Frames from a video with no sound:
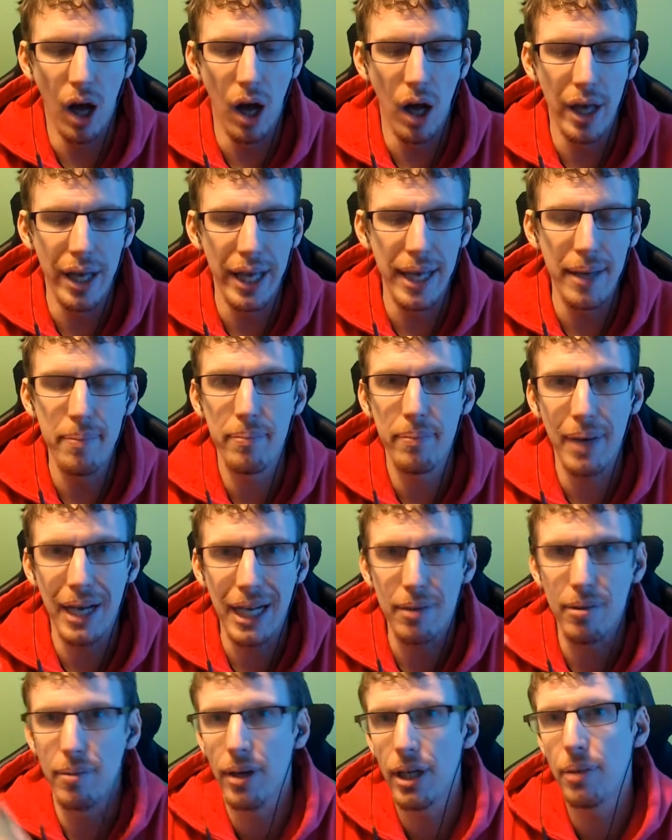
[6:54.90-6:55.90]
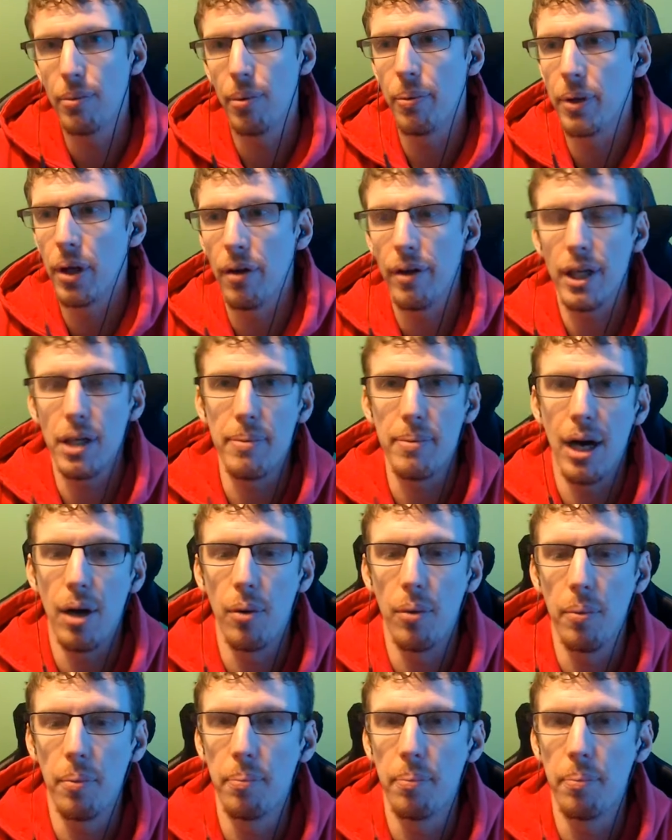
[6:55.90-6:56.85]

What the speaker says: In back of my mind, I'm knowing about